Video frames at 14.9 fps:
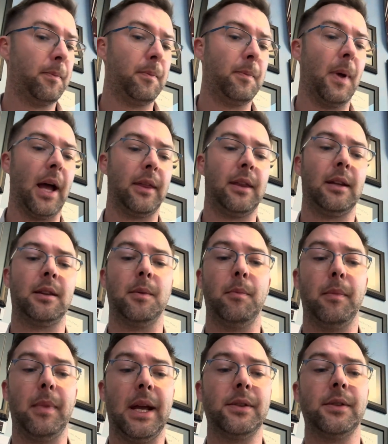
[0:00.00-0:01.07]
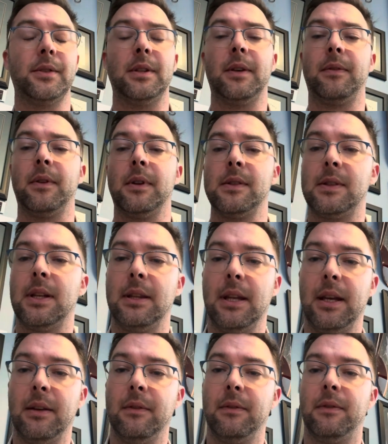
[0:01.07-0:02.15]
I think the major difference that
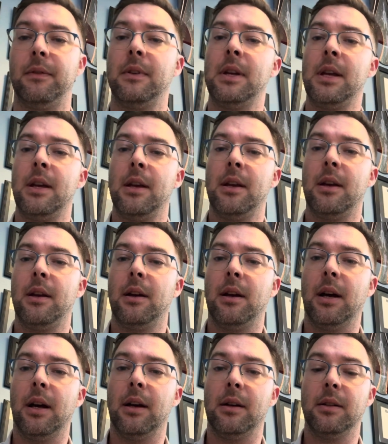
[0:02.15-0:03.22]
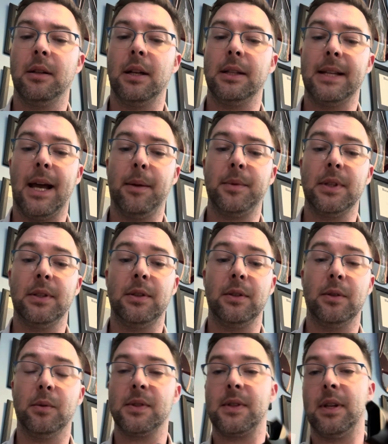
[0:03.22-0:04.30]
they've adapted
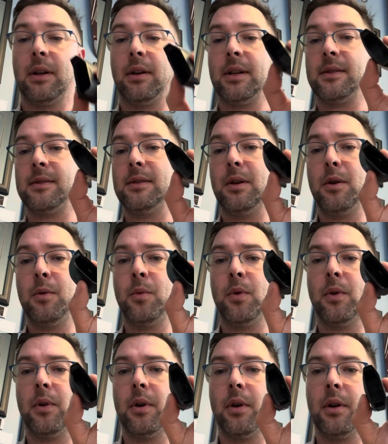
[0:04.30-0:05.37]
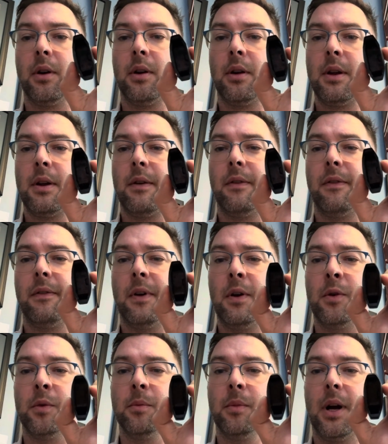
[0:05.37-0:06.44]
to was there is no more
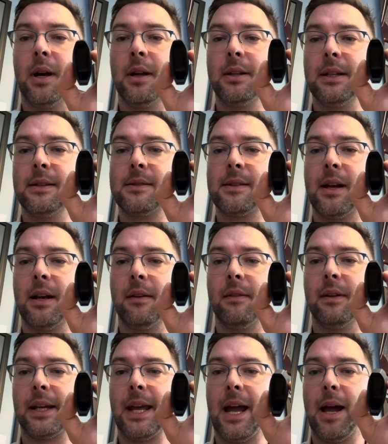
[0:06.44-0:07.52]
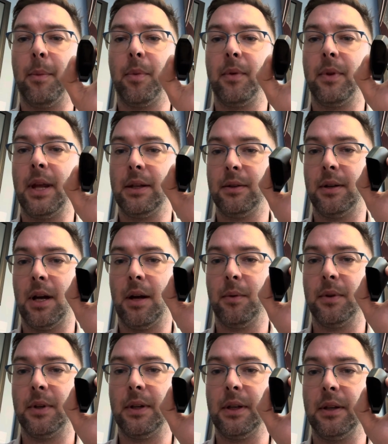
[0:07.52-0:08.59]
foam on the inside of the cap that you got
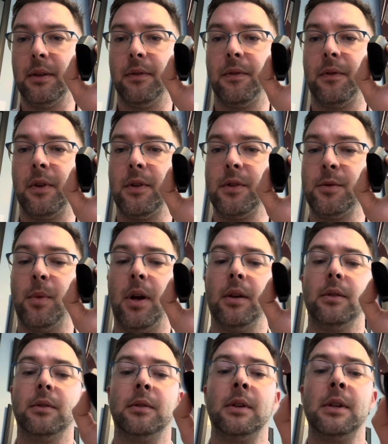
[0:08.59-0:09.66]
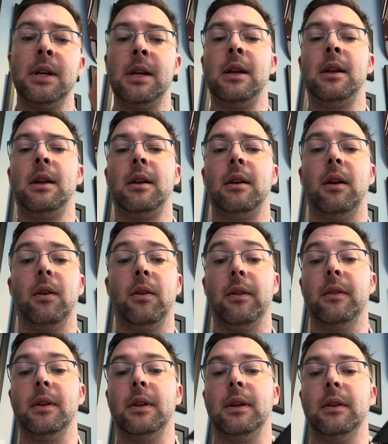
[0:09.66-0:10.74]
with the first model, or
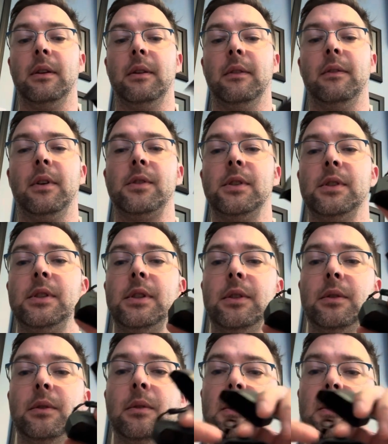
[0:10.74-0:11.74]
the version 2.